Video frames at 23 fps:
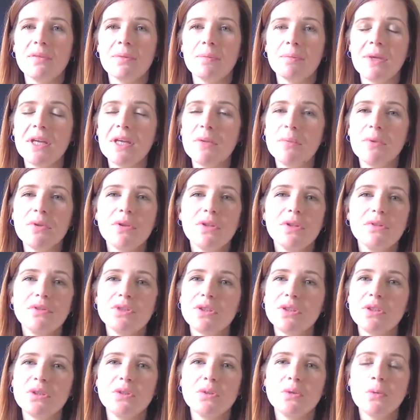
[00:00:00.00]
People who
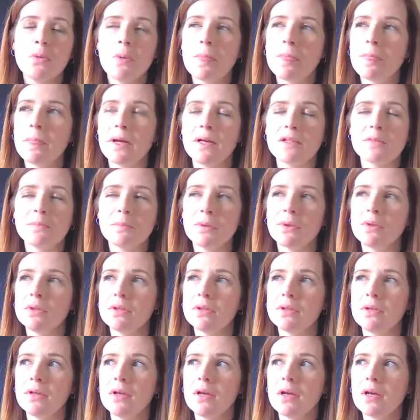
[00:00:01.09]
do
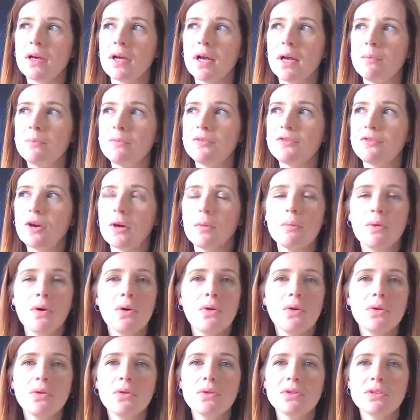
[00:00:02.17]
Usborne come from
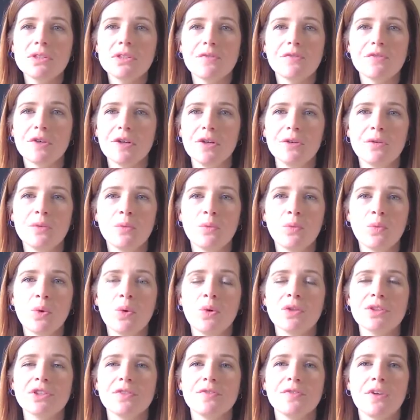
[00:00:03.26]
all different
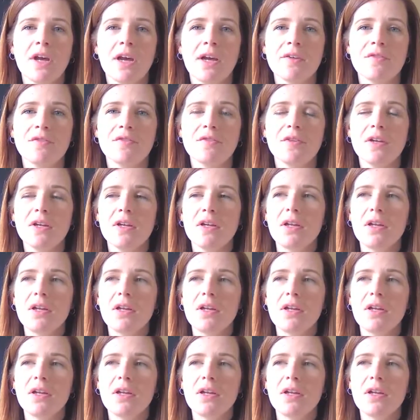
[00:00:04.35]
walks of life.